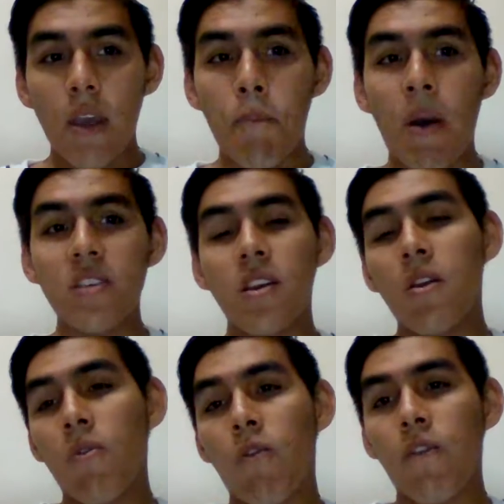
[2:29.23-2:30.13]

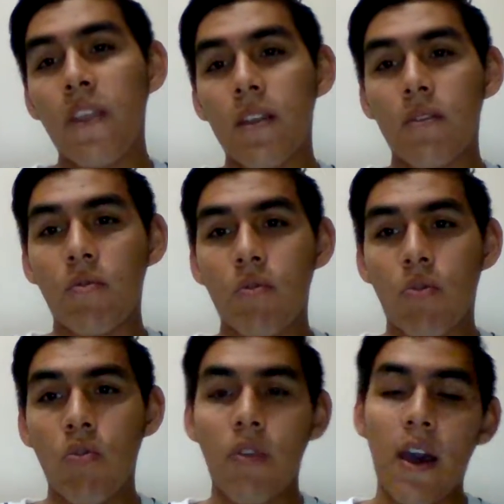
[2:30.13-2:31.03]
passing through
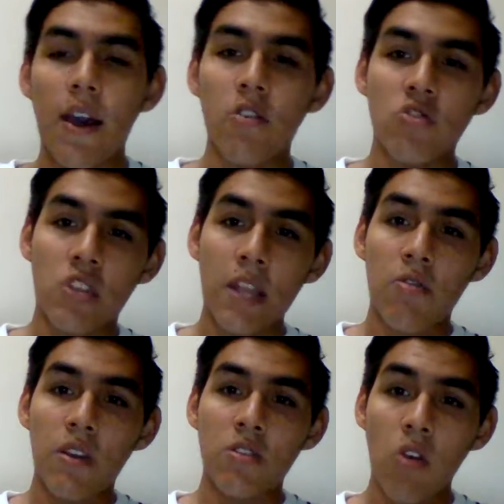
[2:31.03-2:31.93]
the
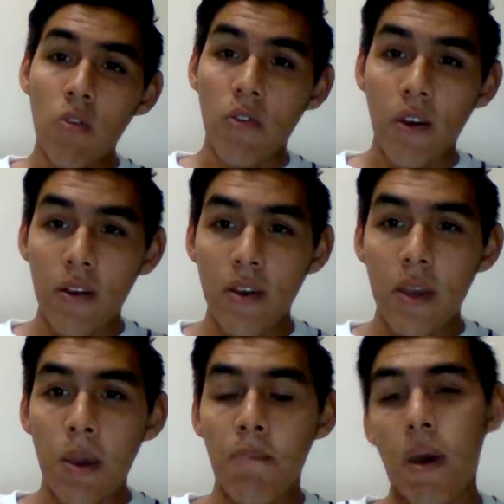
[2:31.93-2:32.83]
unsaturated zone.
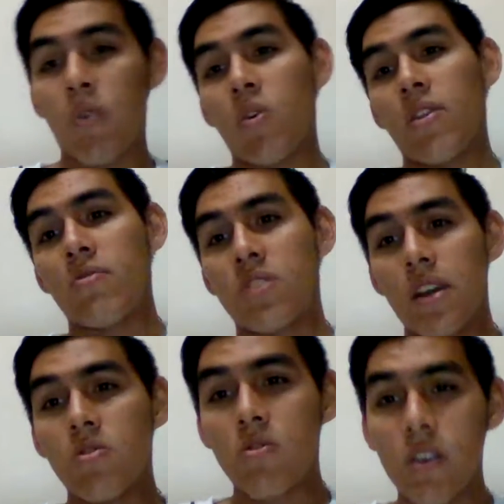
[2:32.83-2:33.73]
But when the
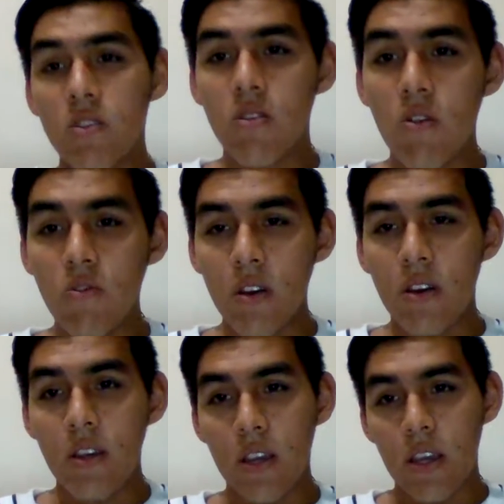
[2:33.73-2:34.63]
unsaturated zone
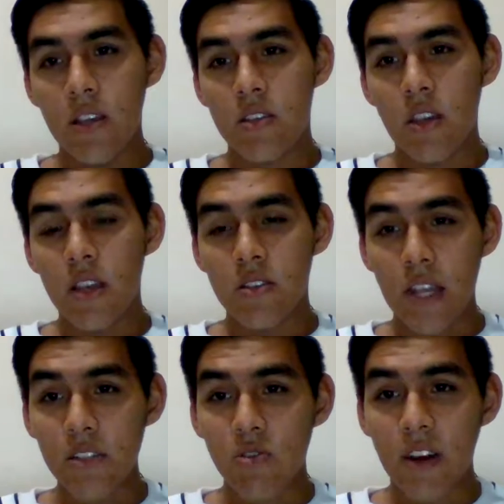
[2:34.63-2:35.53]
is
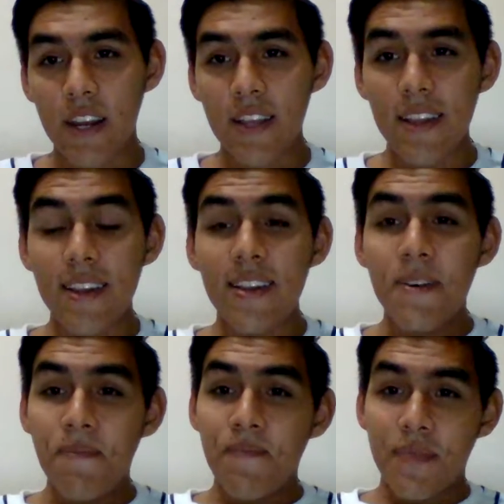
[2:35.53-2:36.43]
saturated,
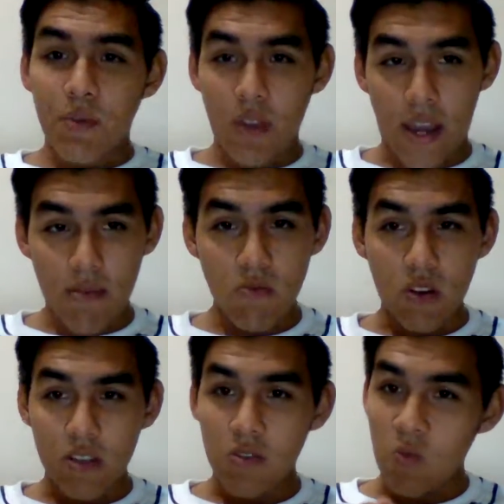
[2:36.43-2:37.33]
we have
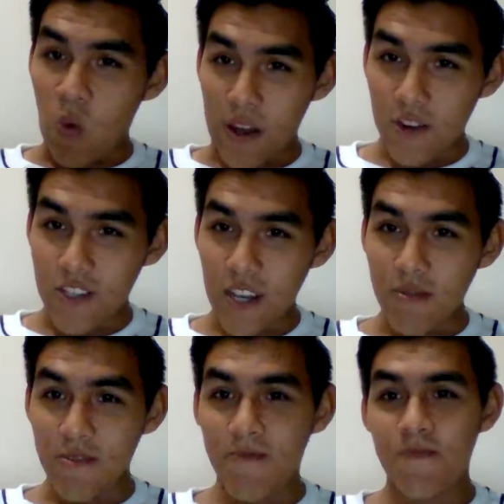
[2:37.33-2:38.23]
what is water
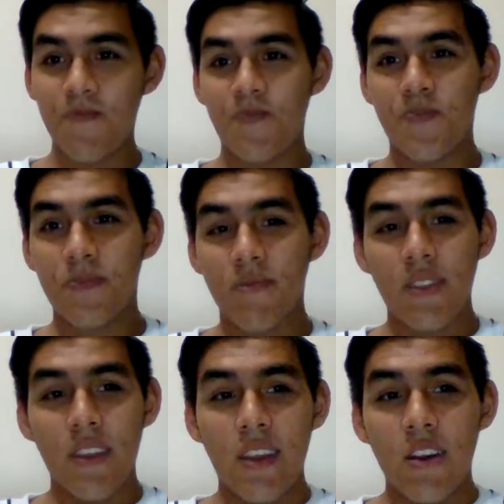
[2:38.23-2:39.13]
table.
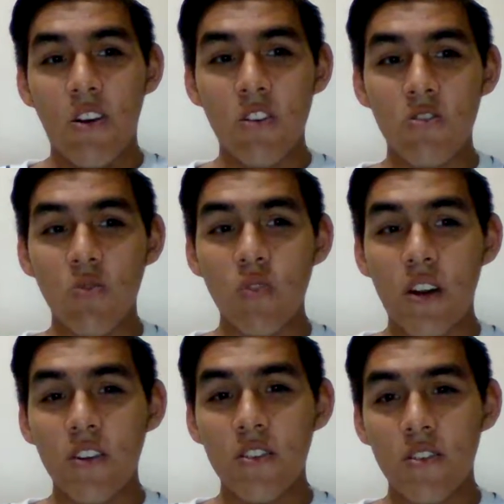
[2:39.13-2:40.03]
Also, we
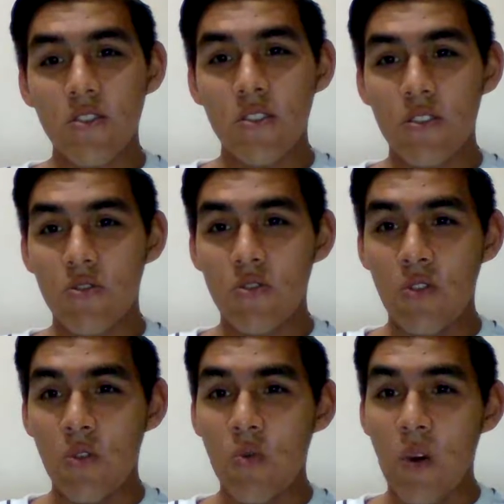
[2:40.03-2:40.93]
are going to
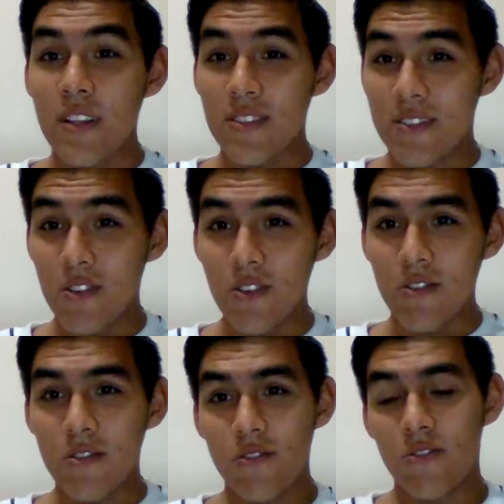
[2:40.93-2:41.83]
know what is soil.
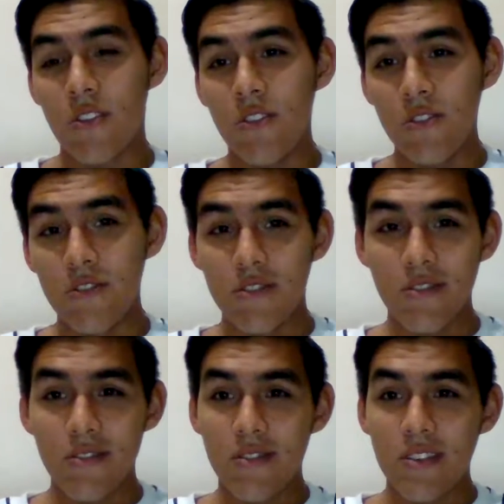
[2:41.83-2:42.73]
Soil
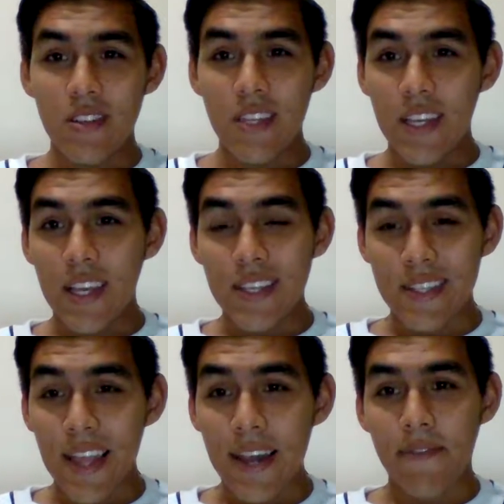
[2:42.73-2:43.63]
is
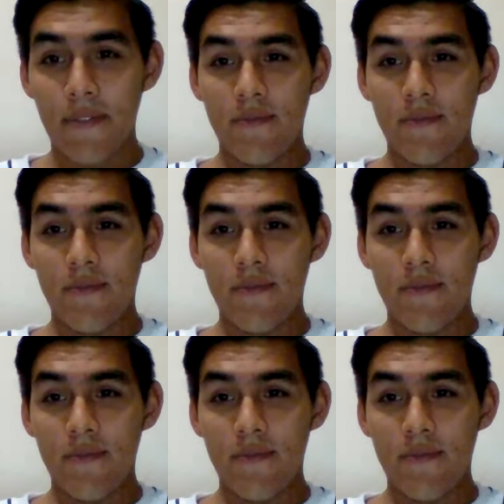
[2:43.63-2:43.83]
life.